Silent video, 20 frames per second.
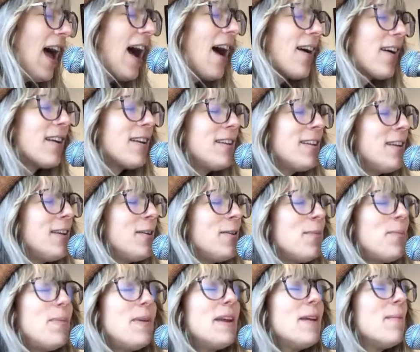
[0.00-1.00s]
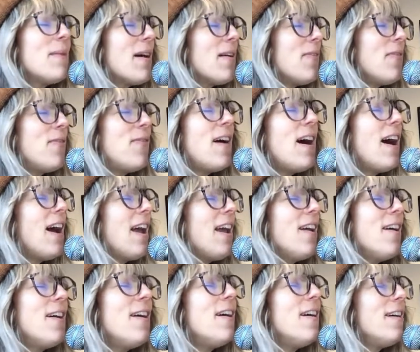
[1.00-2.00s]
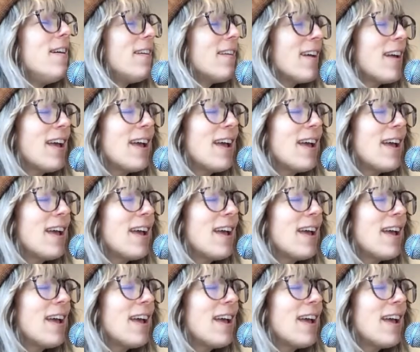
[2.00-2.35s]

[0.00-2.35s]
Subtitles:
How can you be my fire